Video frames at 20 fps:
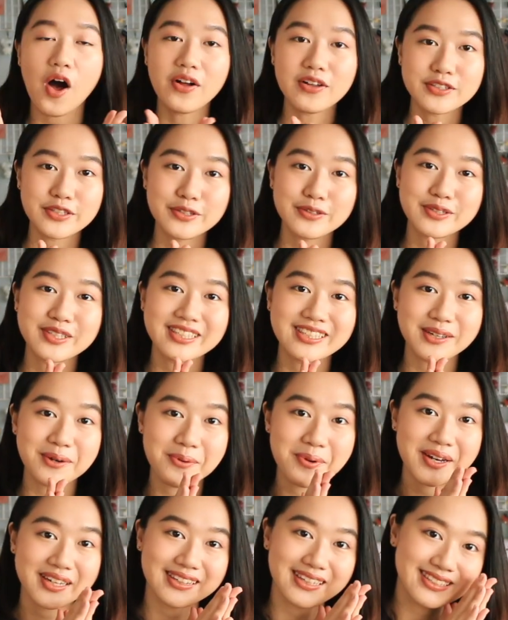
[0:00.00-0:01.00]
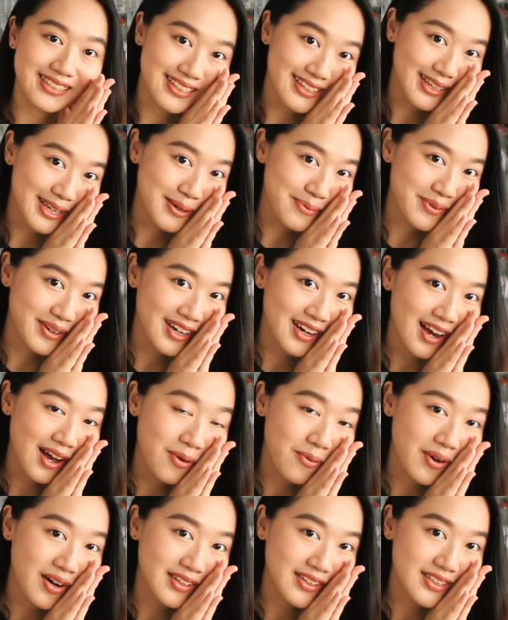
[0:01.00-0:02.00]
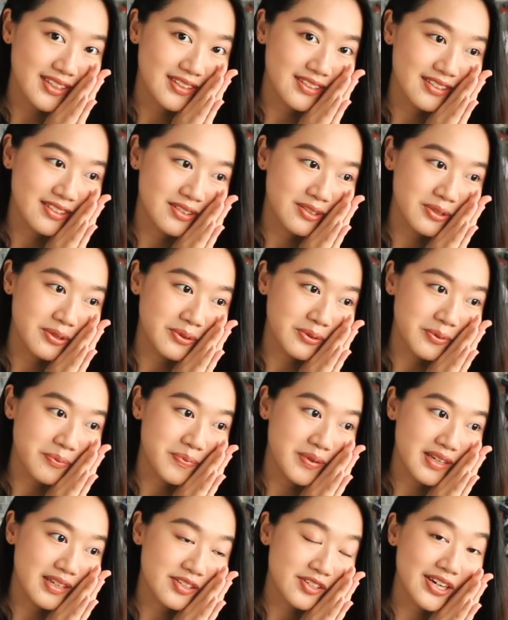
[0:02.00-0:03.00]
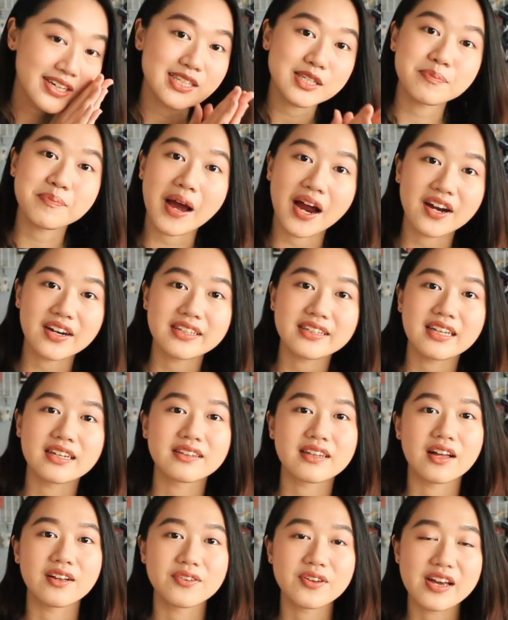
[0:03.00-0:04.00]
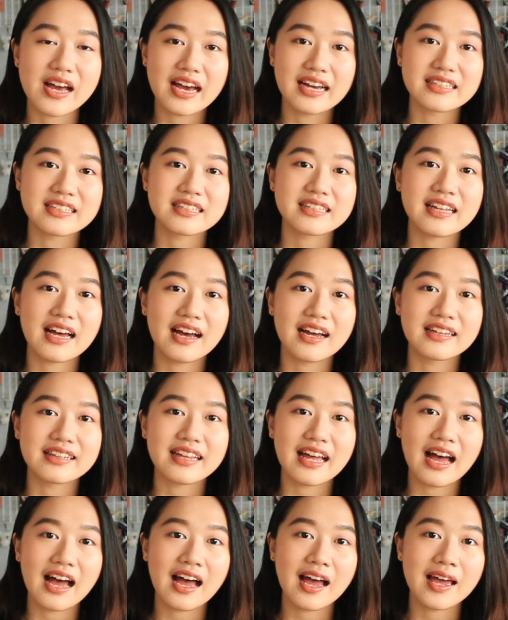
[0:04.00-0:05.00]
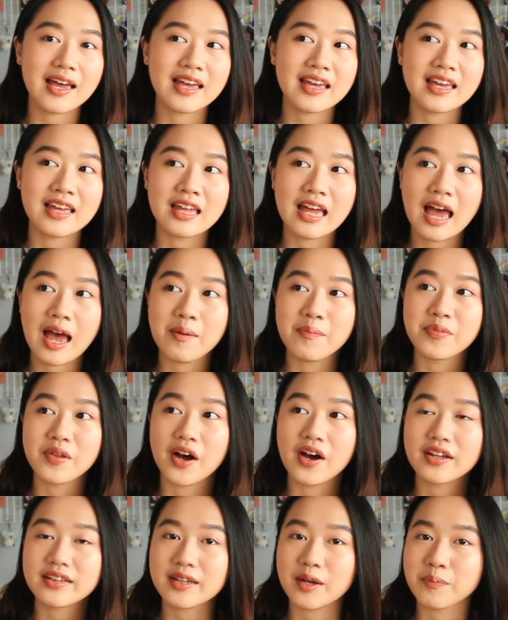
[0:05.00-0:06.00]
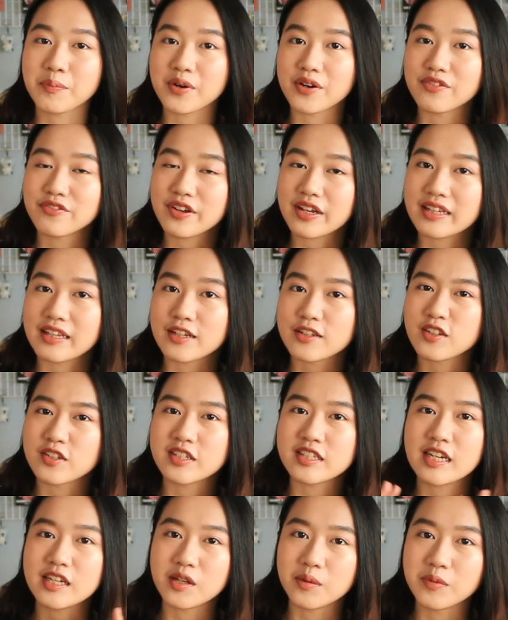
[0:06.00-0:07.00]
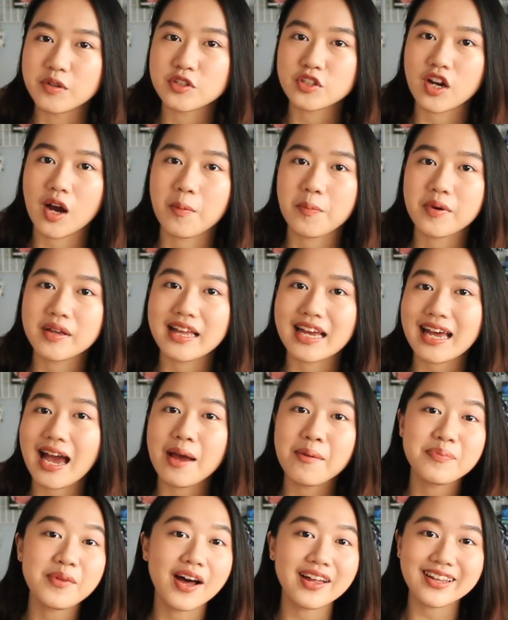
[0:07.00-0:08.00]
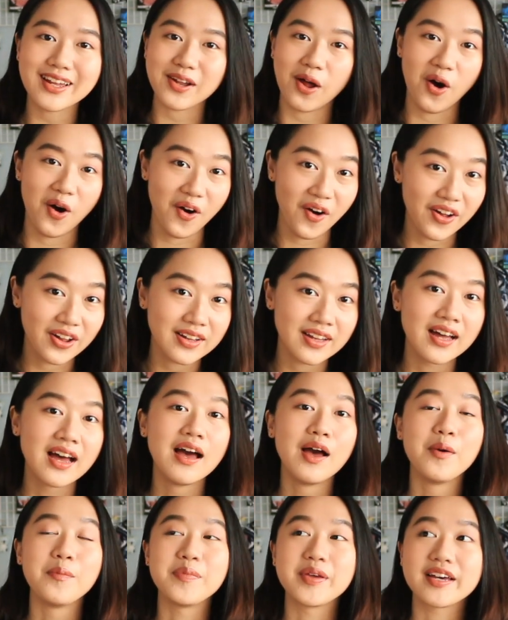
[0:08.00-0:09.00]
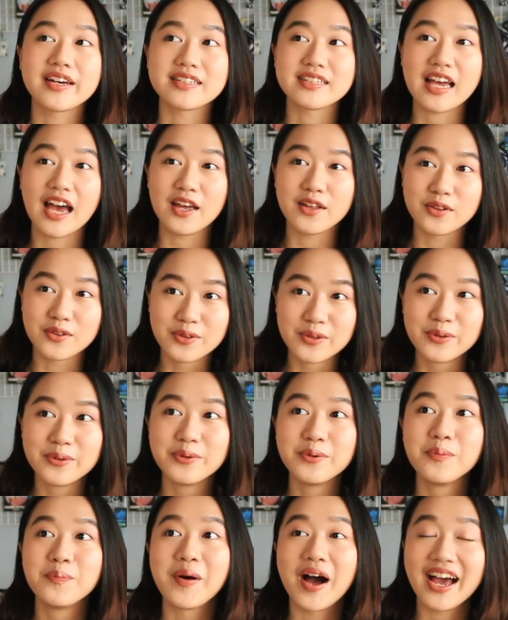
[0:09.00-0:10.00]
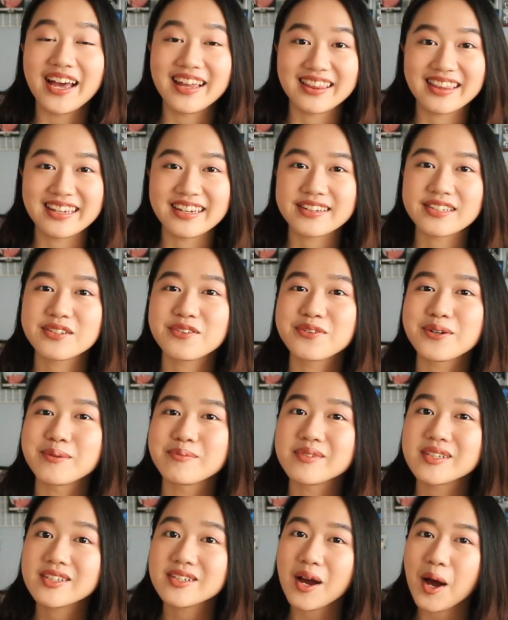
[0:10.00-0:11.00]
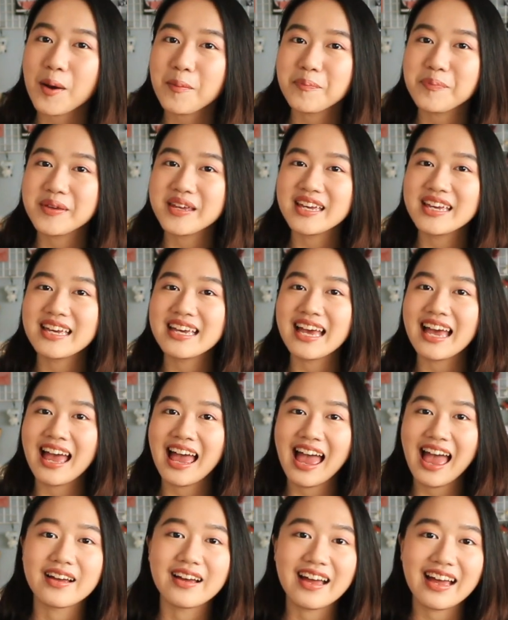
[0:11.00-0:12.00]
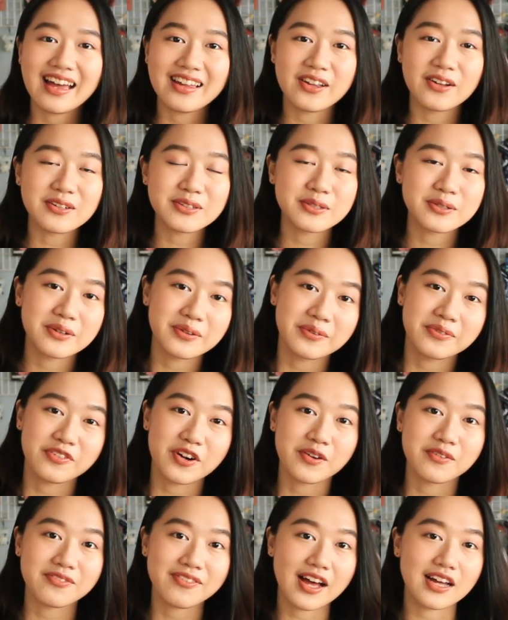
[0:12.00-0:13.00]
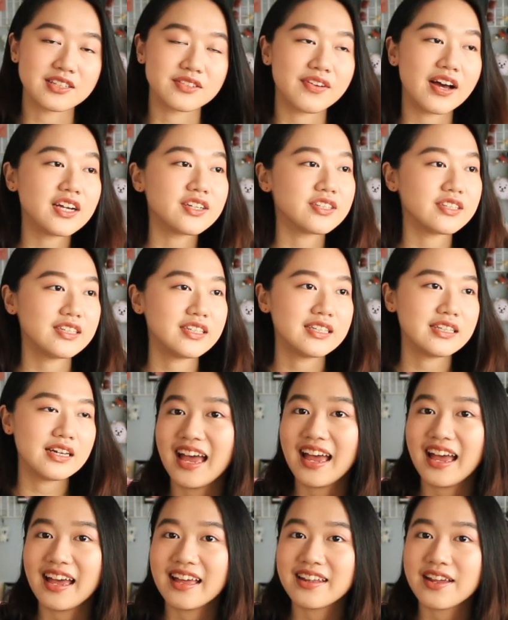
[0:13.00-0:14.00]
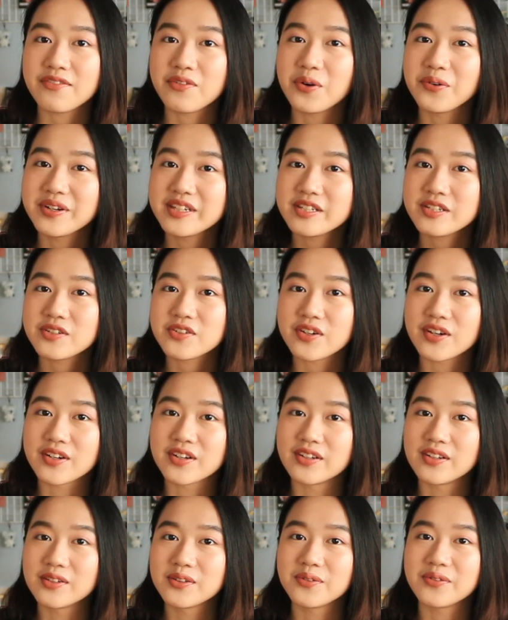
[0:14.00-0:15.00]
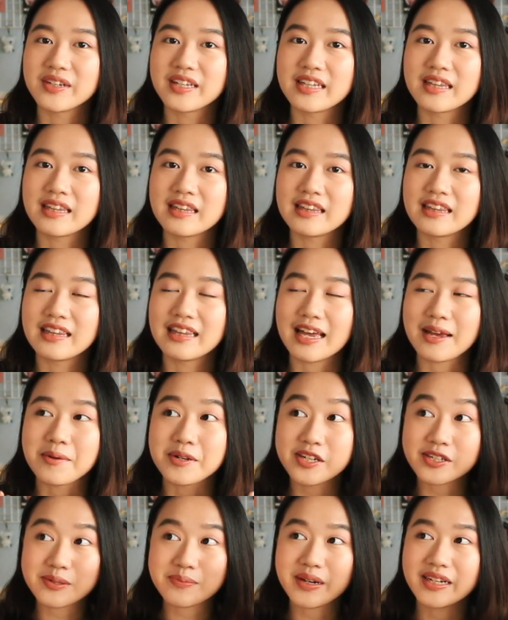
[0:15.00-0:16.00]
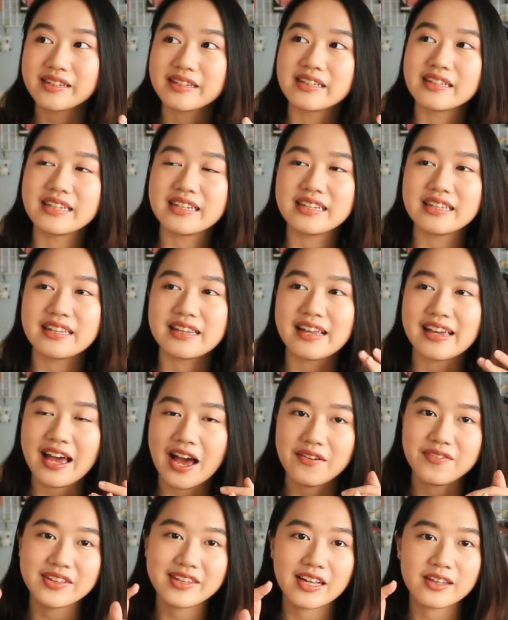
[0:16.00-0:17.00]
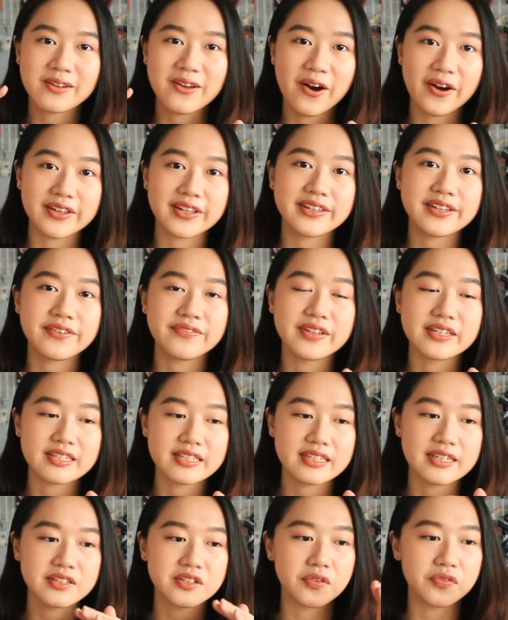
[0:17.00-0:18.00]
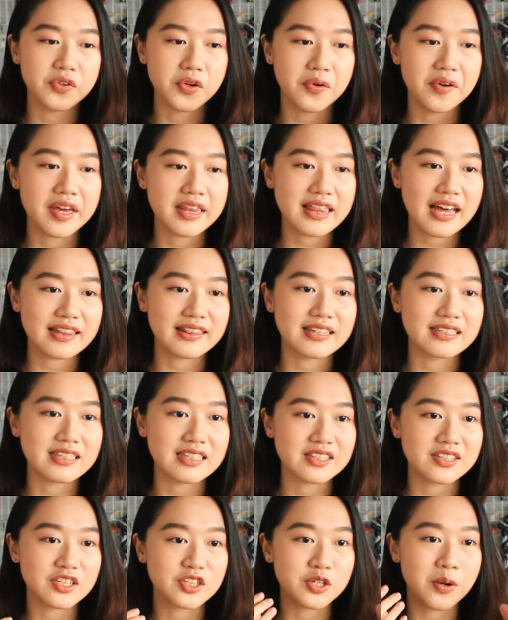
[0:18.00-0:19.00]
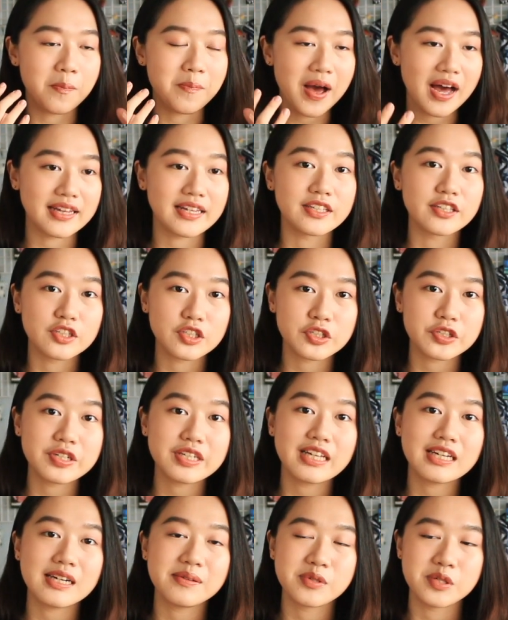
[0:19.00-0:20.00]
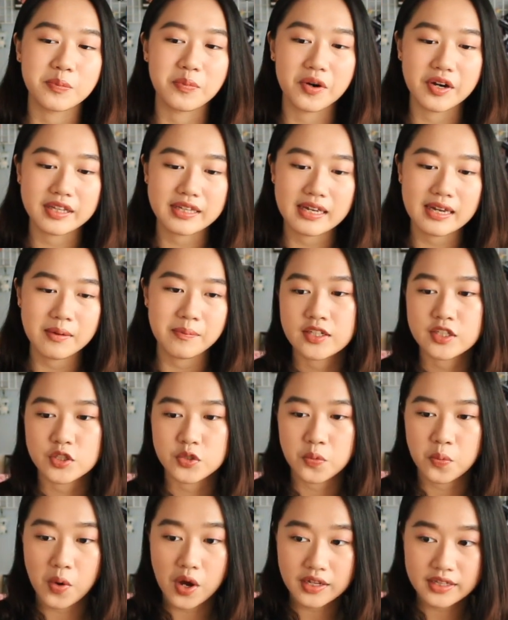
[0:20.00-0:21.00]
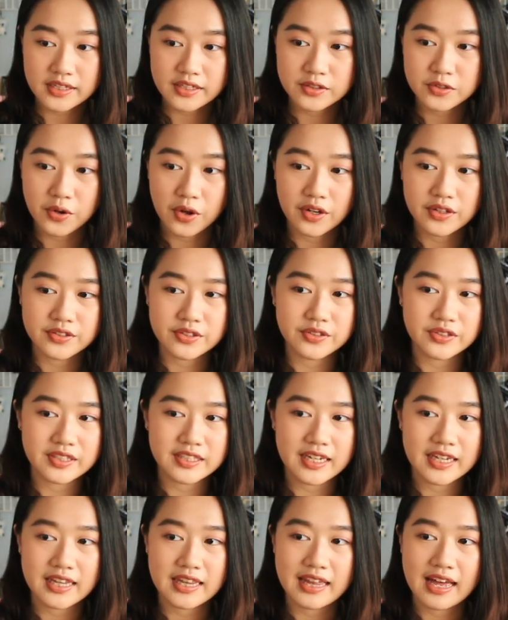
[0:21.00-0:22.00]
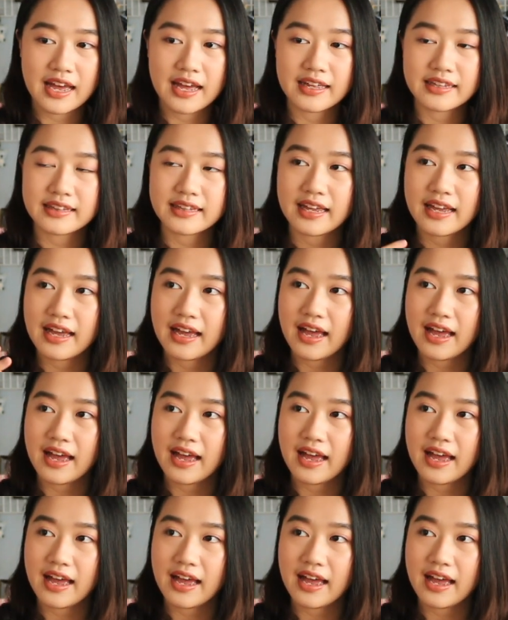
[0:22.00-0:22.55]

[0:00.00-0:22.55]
Also, just a quick disclaimer, I wanted to be transparent and tell you guys that I am not a perfect, like, sustainable shopper. Like, I'm not at all, because I do buy things from Shopee and also from fast fashion. And I've always struggled with, like, just mentally, like, having that cognitive dissonance of knowing that this is such a bad industry that I'm supporting. I just wanted to also say that